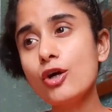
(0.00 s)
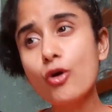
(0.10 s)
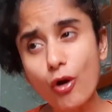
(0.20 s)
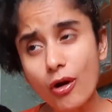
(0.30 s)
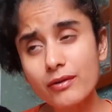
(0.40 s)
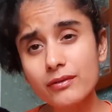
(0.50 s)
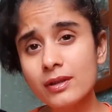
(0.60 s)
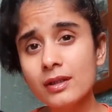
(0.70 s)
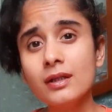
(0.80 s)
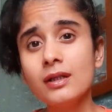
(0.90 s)
Or
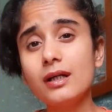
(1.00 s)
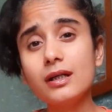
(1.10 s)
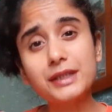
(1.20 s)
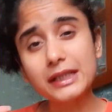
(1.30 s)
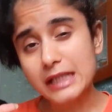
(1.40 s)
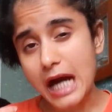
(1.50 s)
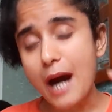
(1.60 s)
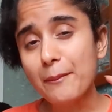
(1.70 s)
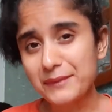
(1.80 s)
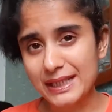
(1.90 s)
the
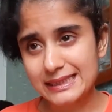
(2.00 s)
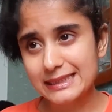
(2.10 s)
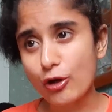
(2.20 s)
calmness